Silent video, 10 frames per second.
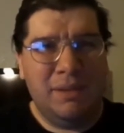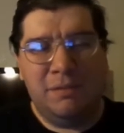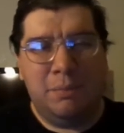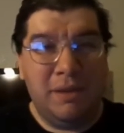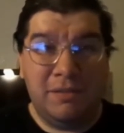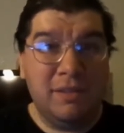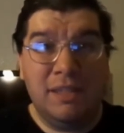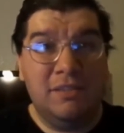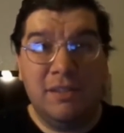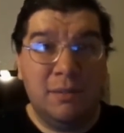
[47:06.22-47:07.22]
but he's
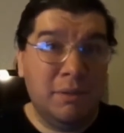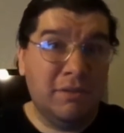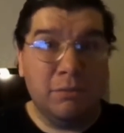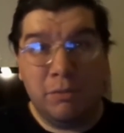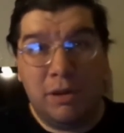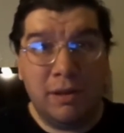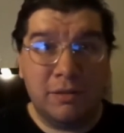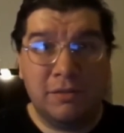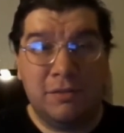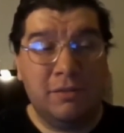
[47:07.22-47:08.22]
basically dumb as
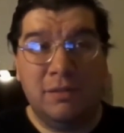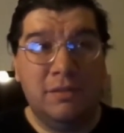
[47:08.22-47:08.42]
rocks.